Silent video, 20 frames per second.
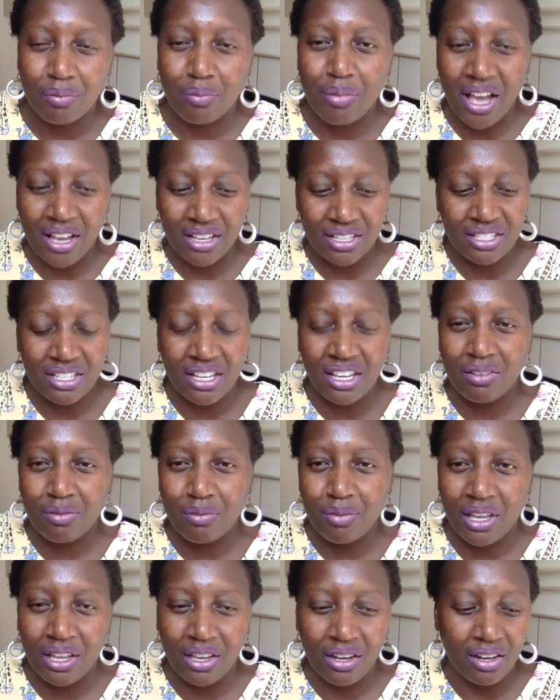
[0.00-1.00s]
Bank
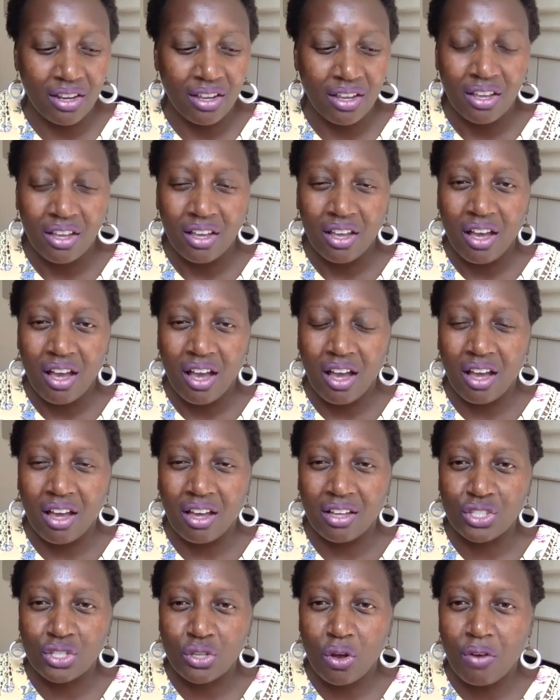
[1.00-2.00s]
statement,
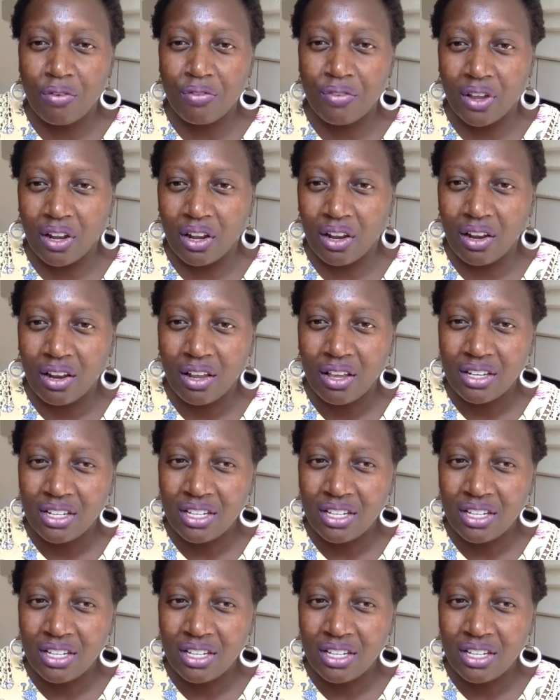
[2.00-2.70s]
TOEFL.